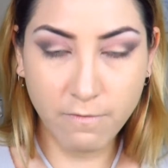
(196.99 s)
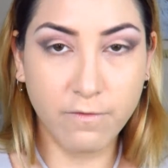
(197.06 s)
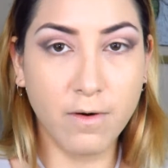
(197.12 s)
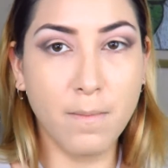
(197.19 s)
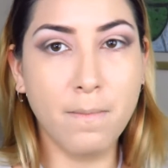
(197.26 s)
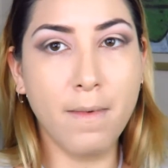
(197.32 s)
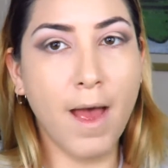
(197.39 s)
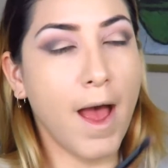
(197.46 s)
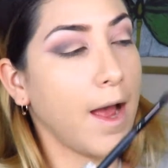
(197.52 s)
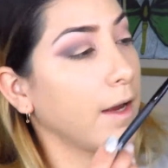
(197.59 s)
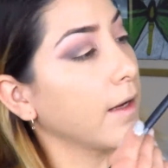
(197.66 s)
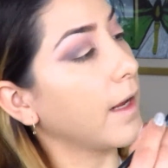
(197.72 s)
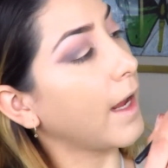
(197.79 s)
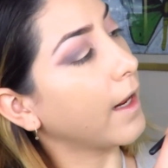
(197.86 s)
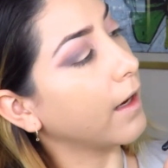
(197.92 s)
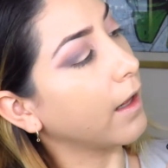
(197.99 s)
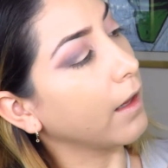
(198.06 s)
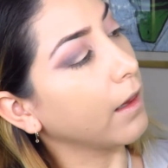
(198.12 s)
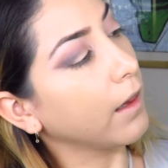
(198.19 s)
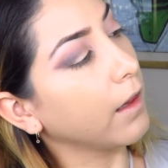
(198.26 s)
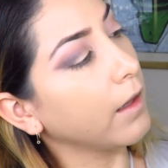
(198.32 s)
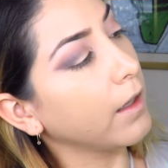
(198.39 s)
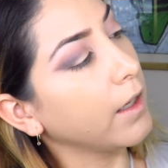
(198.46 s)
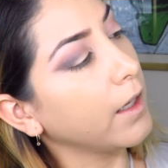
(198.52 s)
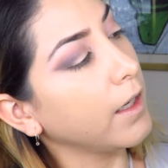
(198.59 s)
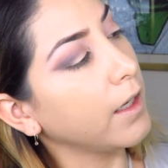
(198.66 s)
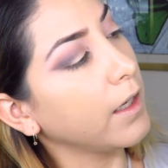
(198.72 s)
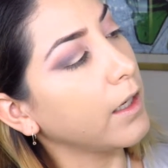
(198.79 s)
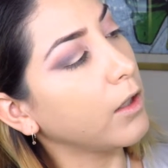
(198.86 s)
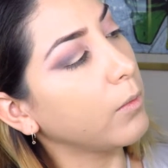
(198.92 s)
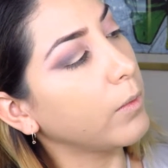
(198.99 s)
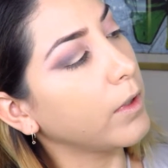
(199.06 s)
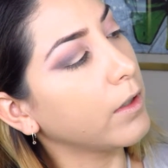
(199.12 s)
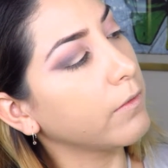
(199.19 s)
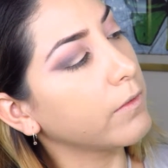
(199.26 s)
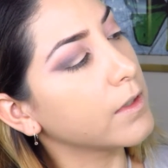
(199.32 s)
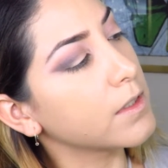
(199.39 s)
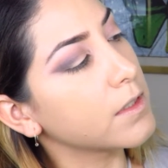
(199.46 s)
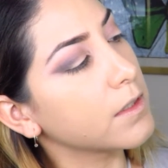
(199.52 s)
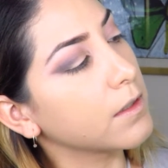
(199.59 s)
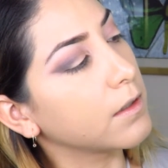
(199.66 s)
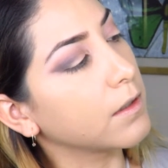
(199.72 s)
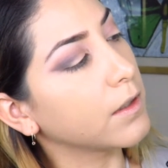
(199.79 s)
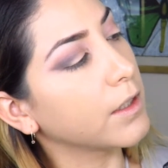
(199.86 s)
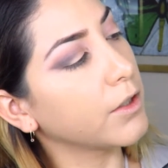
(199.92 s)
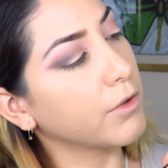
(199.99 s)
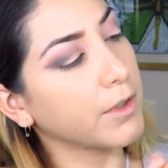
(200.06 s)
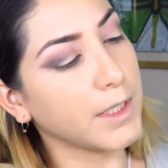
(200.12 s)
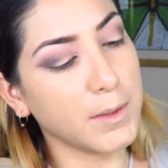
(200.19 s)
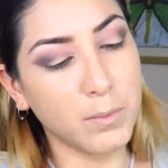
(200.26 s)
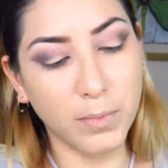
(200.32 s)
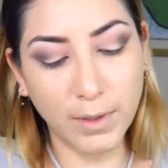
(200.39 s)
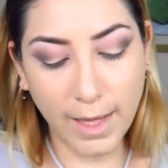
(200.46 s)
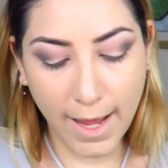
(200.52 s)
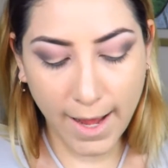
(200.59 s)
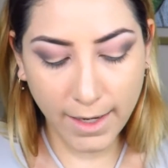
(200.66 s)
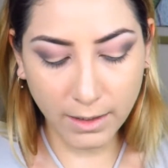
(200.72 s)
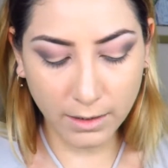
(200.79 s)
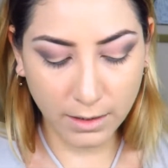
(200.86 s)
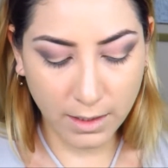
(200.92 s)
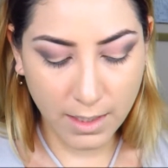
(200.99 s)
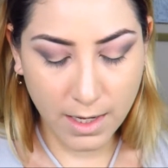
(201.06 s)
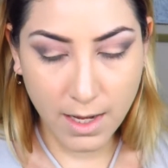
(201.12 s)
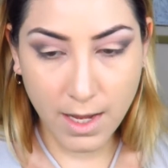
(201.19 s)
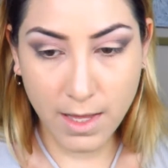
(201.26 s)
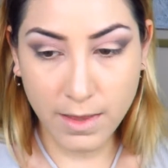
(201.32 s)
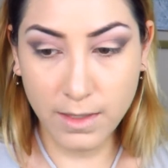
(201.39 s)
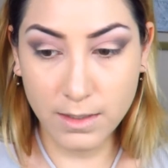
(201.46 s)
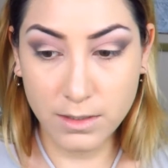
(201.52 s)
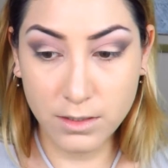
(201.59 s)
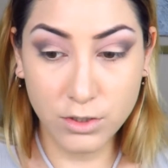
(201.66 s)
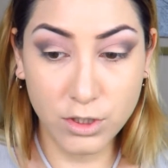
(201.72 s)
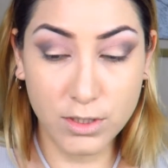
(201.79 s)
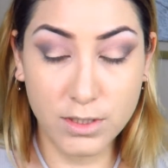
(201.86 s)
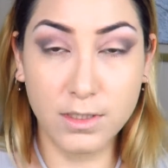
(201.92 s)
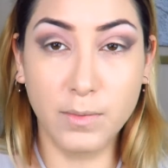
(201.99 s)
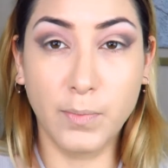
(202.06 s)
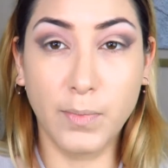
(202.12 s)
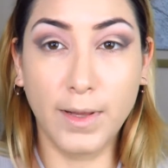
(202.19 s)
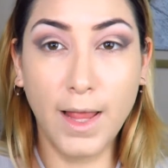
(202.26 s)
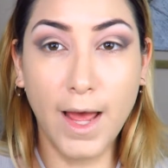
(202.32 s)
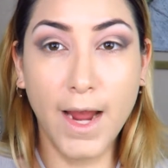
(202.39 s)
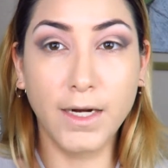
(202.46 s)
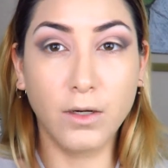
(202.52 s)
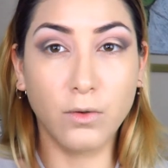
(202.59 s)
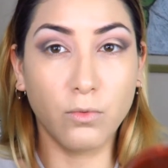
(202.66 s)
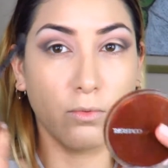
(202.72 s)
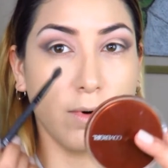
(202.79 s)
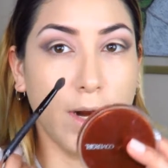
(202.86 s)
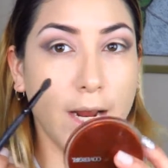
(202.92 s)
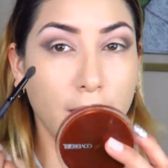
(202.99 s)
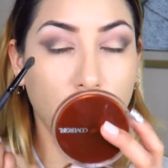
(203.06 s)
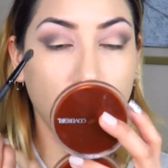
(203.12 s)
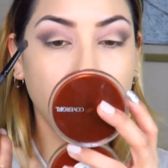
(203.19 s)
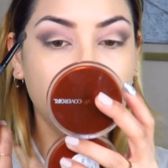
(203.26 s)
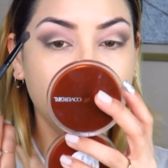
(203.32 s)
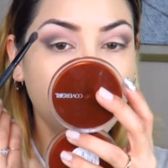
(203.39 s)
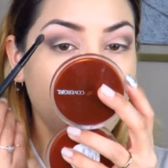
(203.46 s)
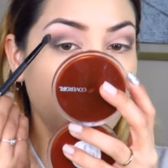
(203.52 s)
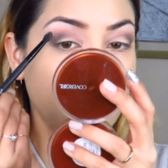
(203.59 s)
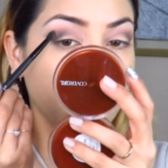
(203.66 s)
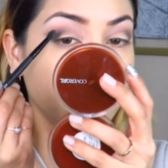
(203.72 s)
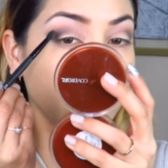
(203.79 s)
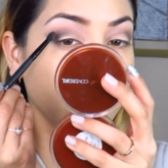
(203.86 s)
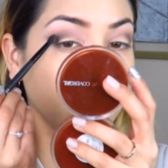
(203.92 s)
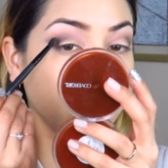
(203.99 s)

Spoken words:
from MAC and a little bit of this glittery black, and this just applied right on top